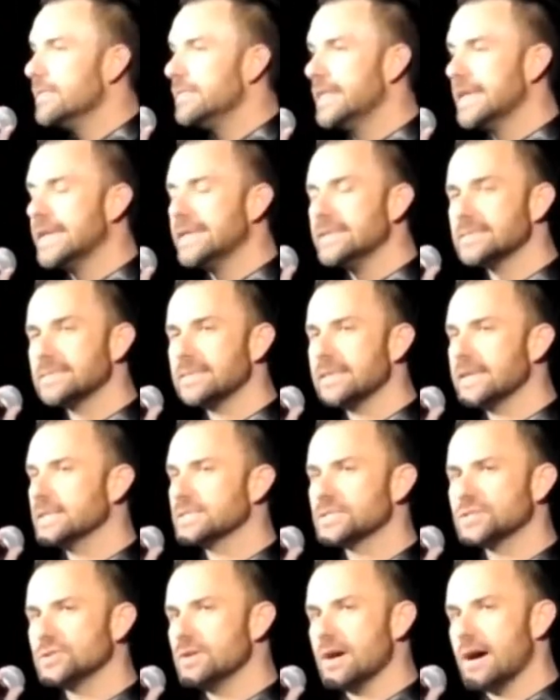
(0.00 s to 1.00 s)
These
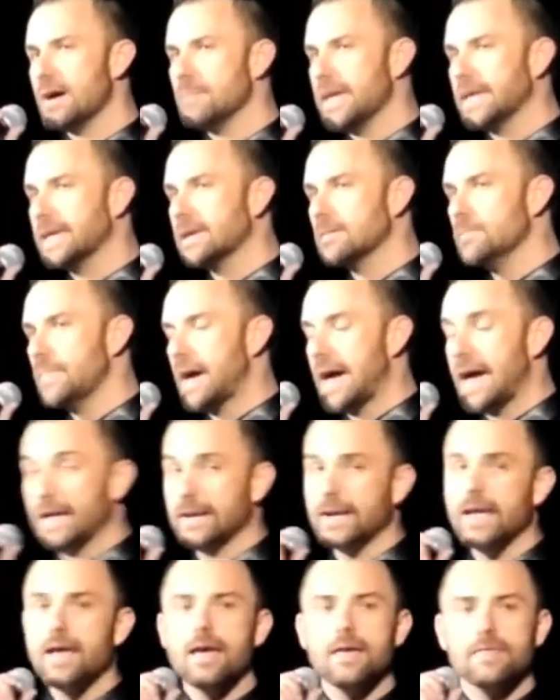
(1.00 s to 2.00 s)
things do not make him
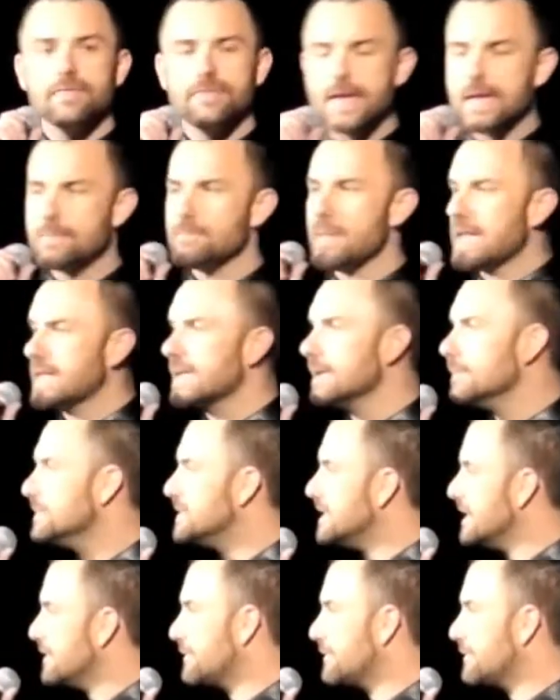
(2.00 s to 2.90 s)
bad. They make him